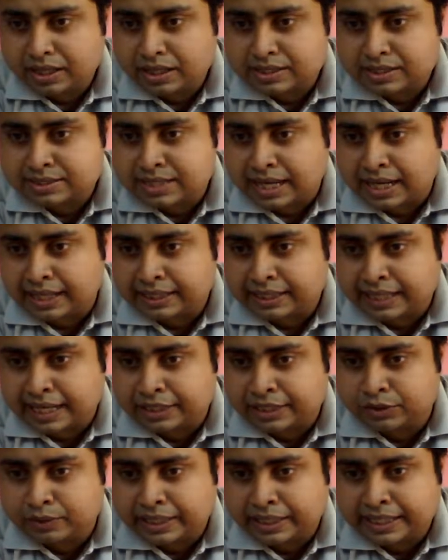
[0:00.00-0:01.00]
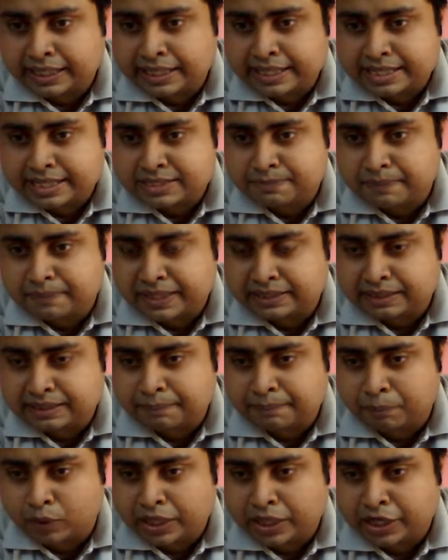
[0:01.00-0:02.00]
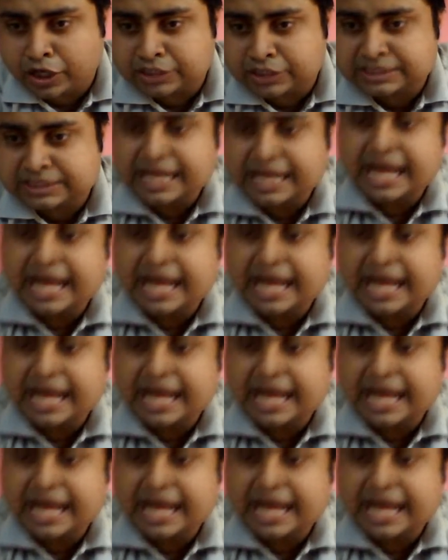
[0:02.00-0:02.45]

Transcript: Sir, can you again explain the Polaroids?